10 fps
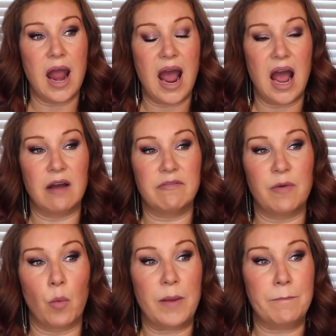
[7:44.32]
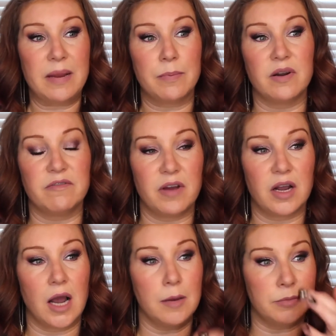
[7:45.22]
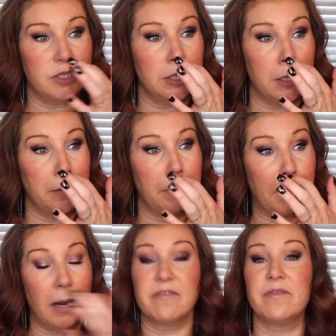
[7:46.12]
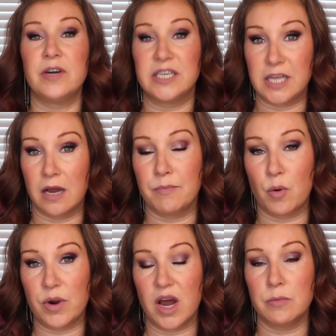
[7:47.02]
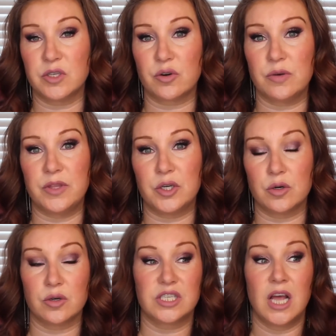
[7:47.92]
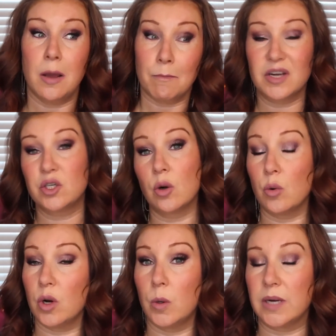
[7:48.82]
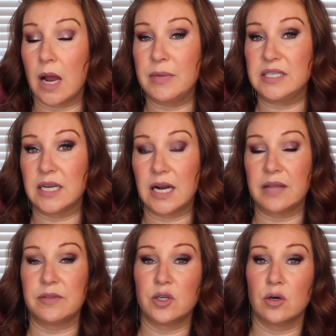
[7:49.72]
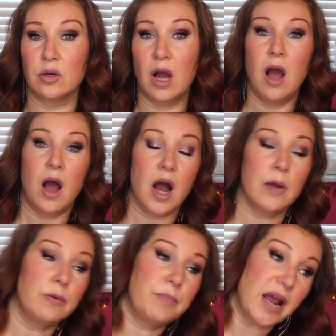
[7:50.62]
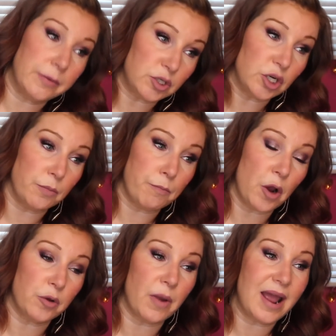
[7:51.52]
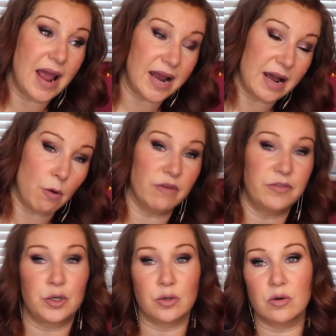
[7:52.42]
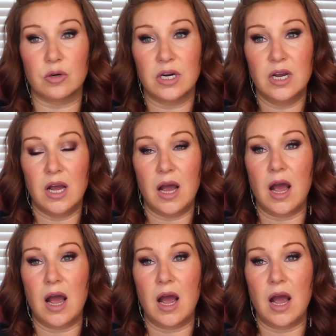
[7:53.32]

I have, when people have come to, like for example, when I was grooming the dogs, my dog walker would come in to collect the dog. I would be able to poke my head out of the door